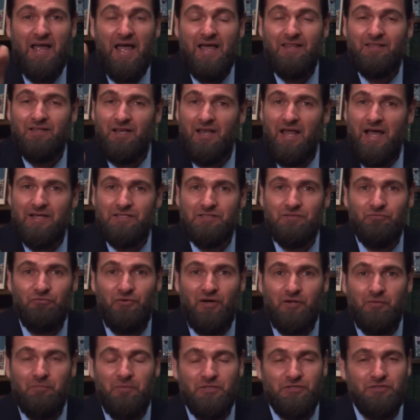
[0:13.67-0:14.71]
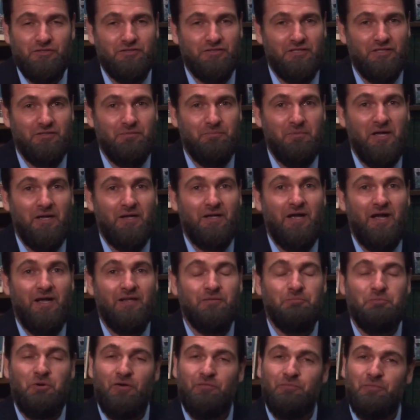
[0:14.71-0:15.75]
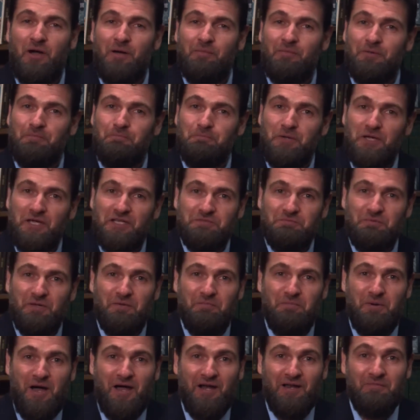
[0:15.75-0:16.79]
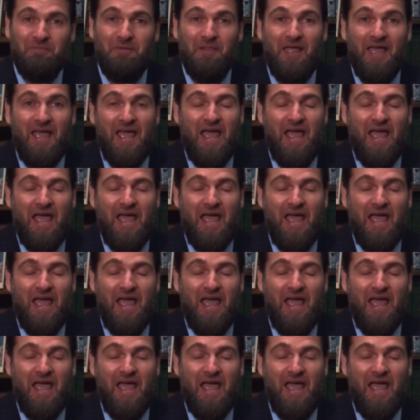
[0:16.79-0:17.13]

And the last and final messenger sent to mankind, the Prophet Muhammad, peace be upon him.